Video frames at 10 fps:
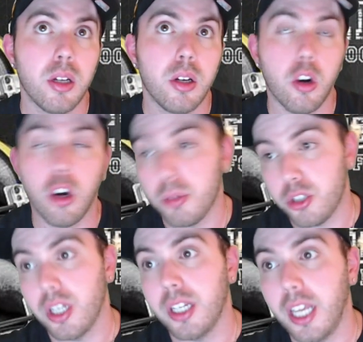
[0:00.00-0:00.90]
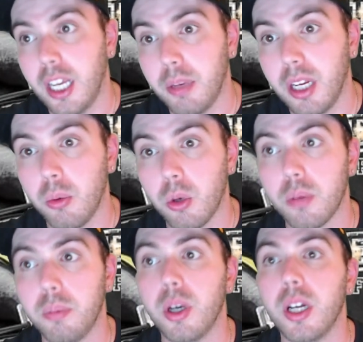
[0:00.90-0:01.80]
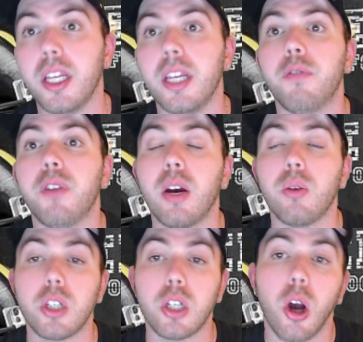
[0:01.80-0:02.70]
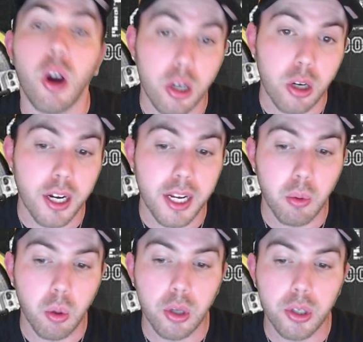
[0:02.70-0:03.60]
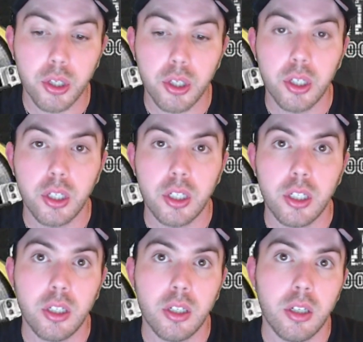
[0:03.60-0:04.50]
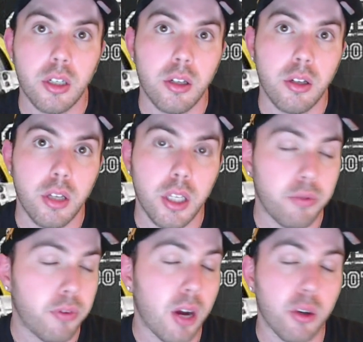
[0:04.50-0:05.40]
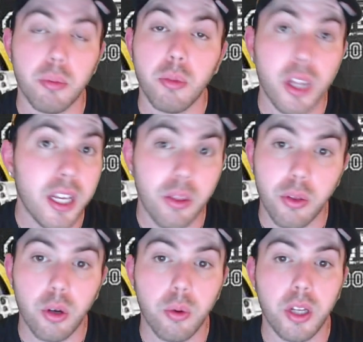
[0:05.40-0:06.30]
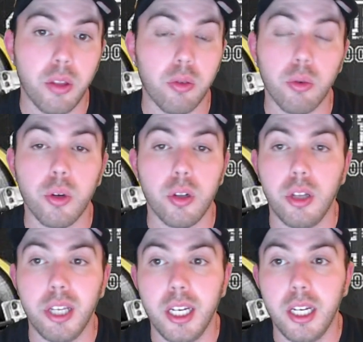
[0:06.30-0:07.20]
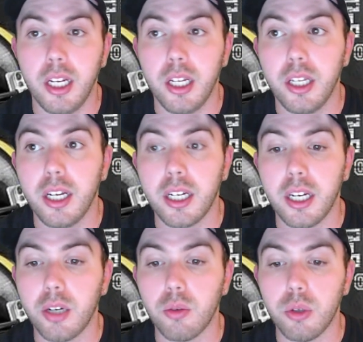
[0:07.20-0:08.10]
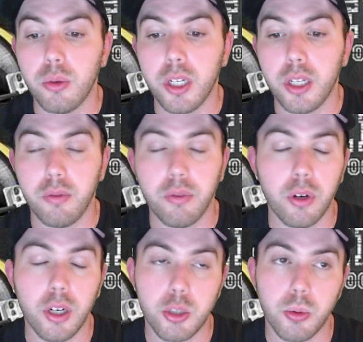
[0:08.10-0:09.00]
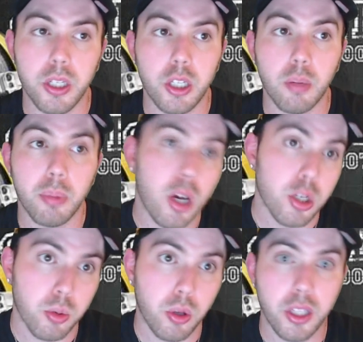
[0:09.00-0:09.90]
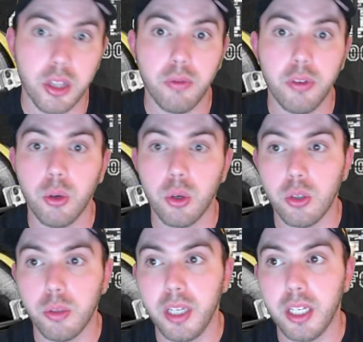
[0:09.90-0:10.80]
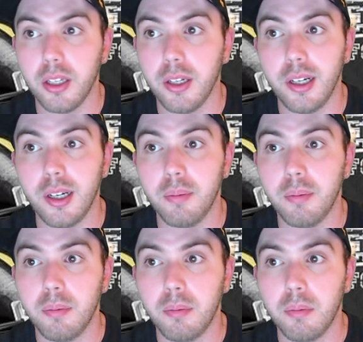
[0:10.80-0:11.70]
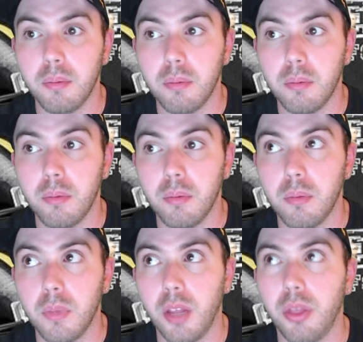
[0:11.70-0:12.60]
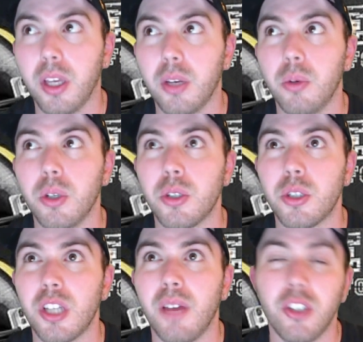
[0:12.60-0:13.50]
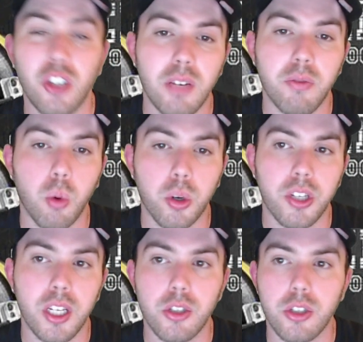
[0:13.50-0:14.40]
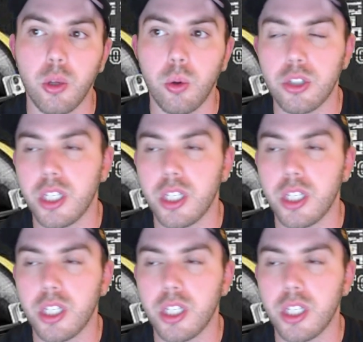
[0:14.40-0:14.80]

almost said Cam Hayward, but he found Connor Hayward. He found him late, though, and he threw it late, and that kind of ruined it for us right there. Boswell hit the field goal to make it I think it was 17-14 Steelers, and